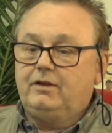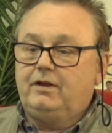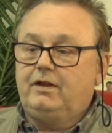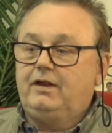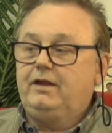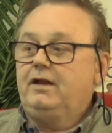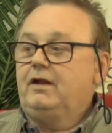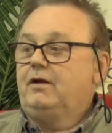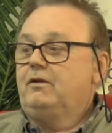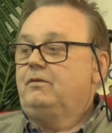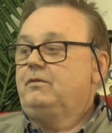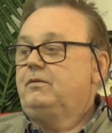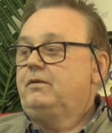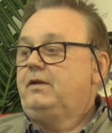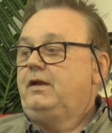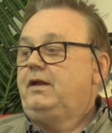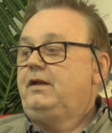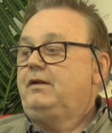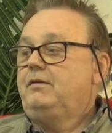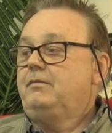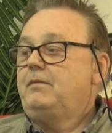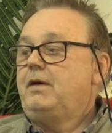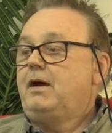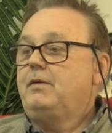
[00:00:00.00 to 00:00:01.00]
you know,
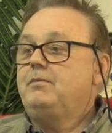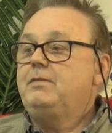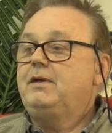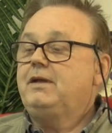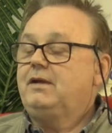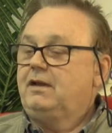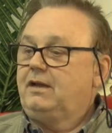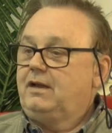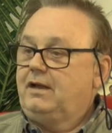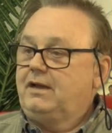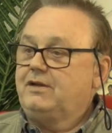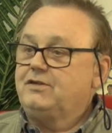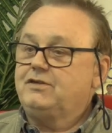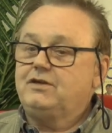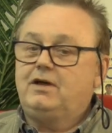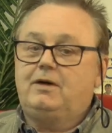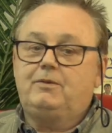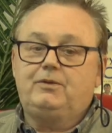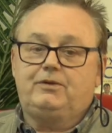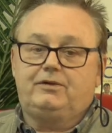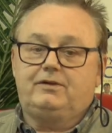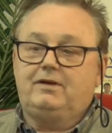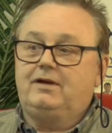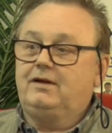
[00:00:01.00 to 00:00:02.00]
in my middle age, I
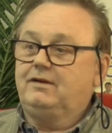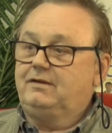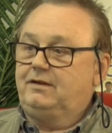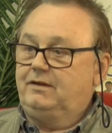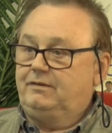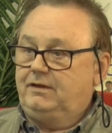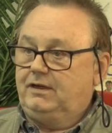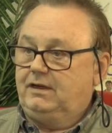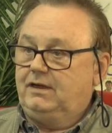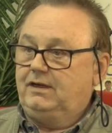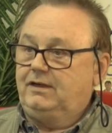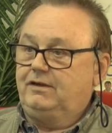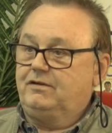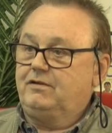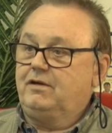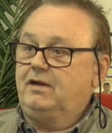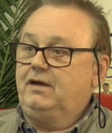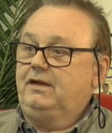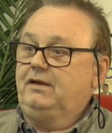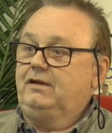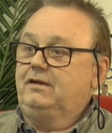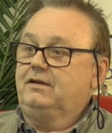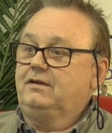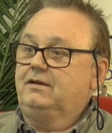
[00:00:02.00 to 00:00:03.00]
was scientifically
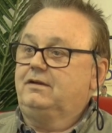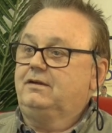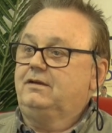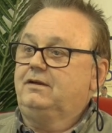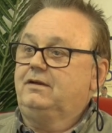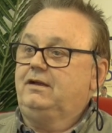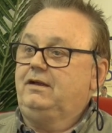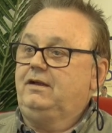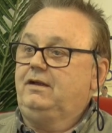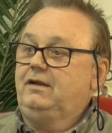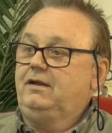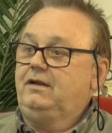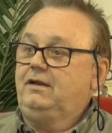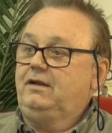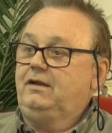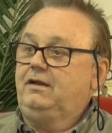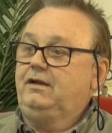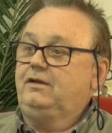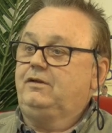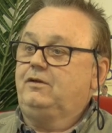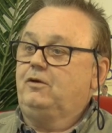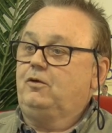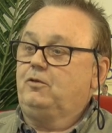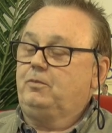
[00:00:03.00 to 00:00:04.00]
trained
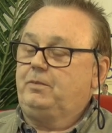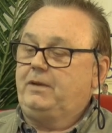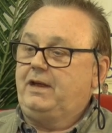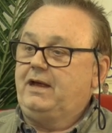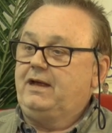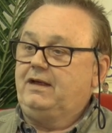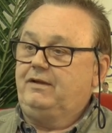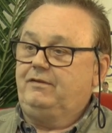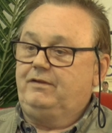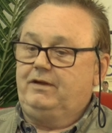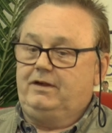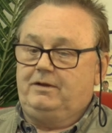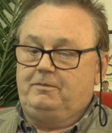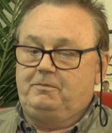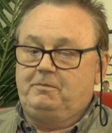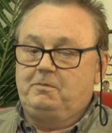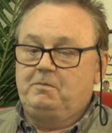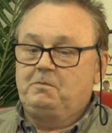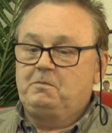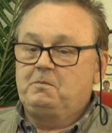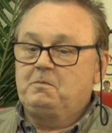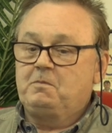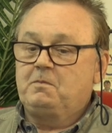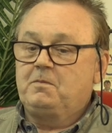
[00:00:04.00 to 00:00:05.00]
in dog behaviour.
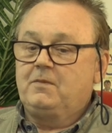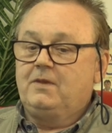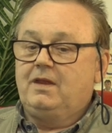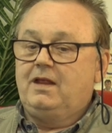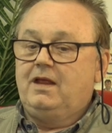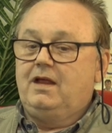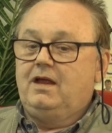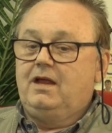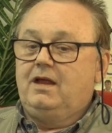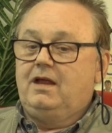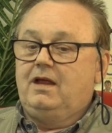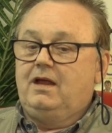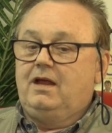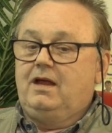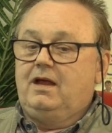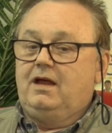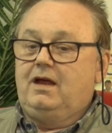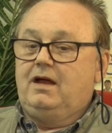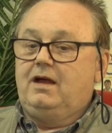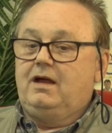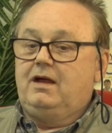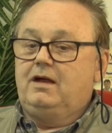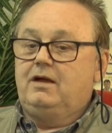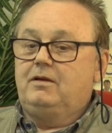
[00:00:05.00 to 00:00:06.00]

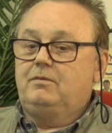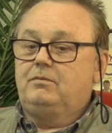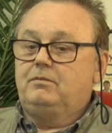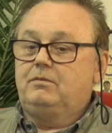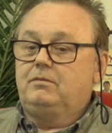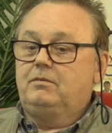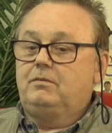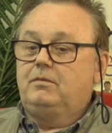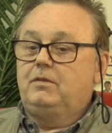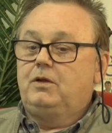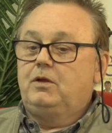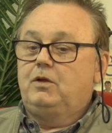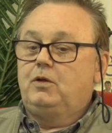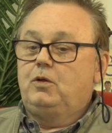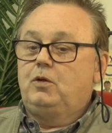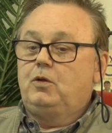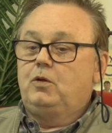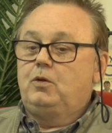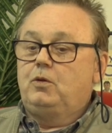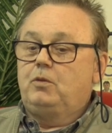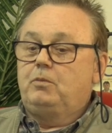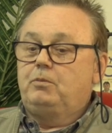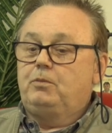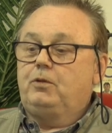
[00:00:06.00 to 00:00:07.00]
Um,
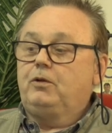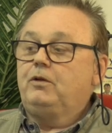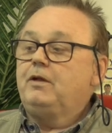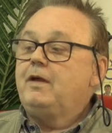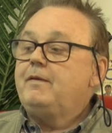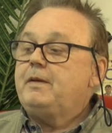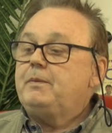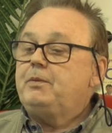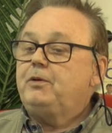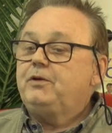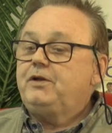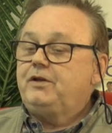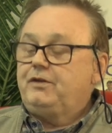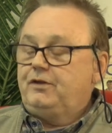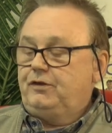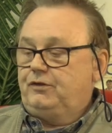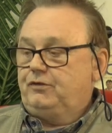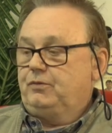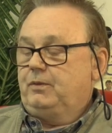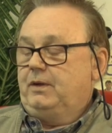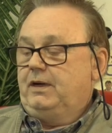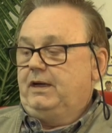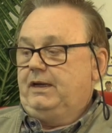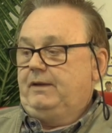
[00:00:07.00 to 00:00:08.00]
but let me put it
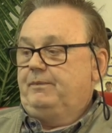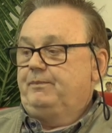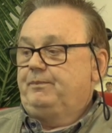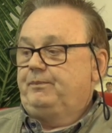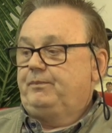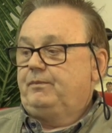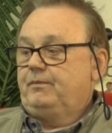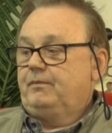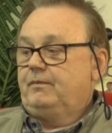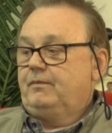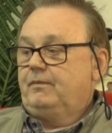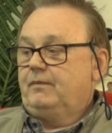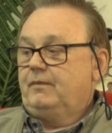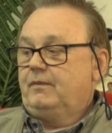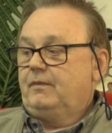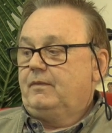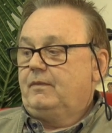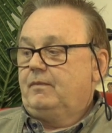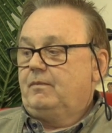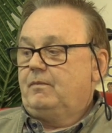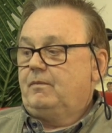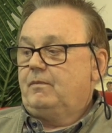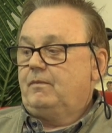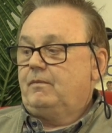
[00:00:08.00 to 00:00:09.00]
this way,
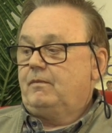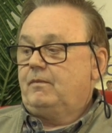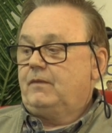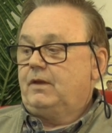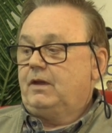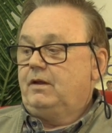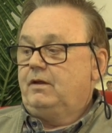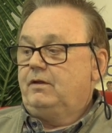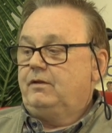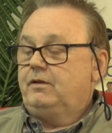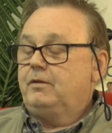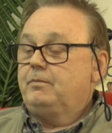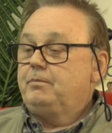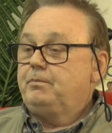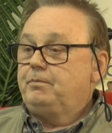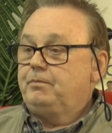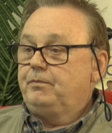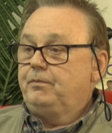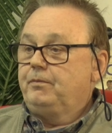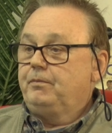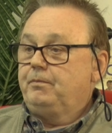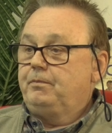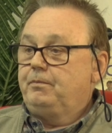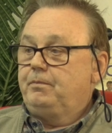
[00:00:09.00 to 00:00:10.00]
the,
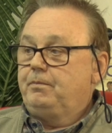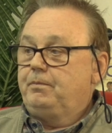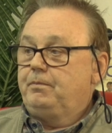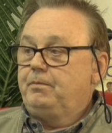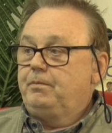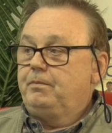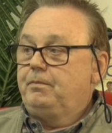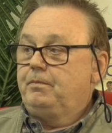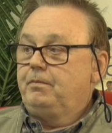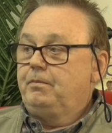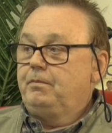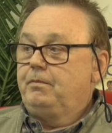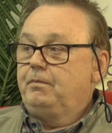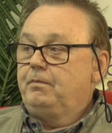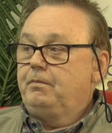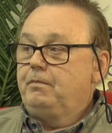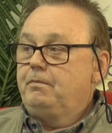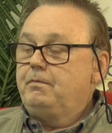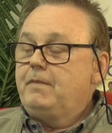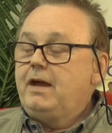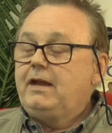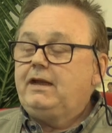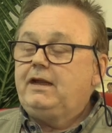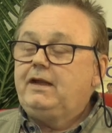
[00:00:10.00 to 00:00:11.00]

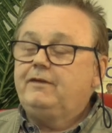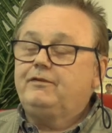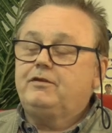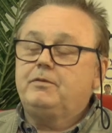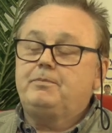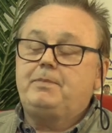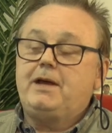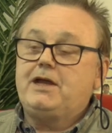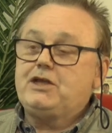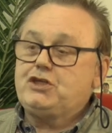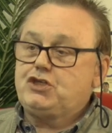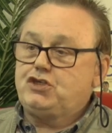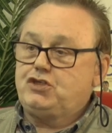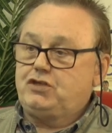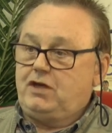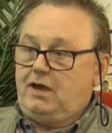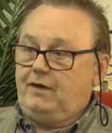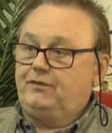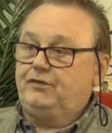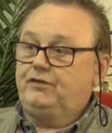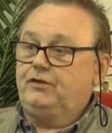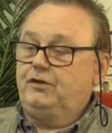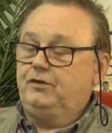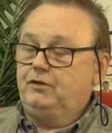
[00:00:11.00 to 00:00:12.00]
many of the best
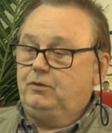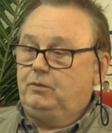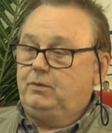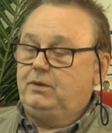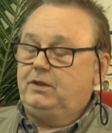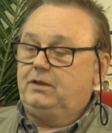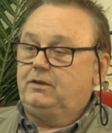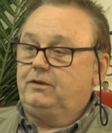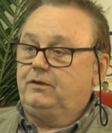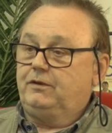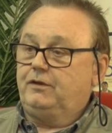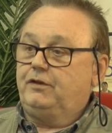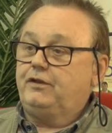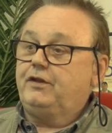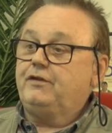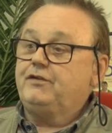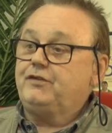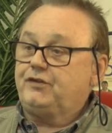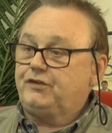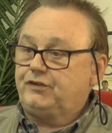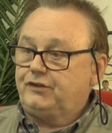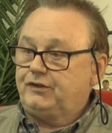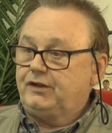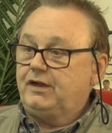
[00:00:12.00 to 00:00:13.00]
chefs in the world,
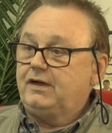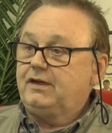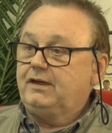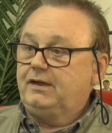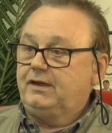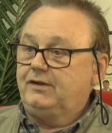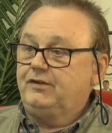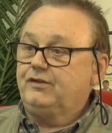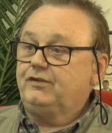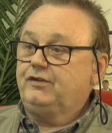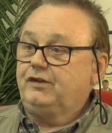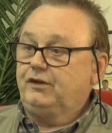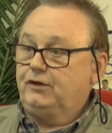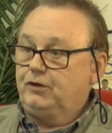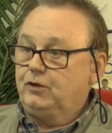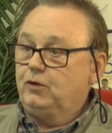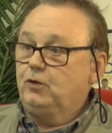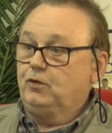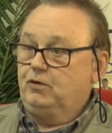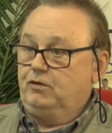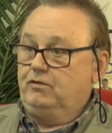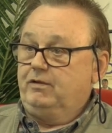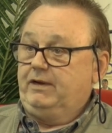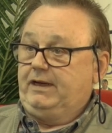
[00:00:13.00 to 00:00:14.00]
there's science in
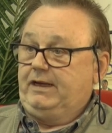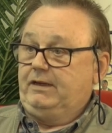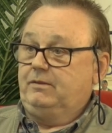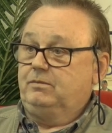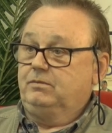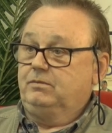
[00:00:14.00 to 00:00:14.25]
cookery,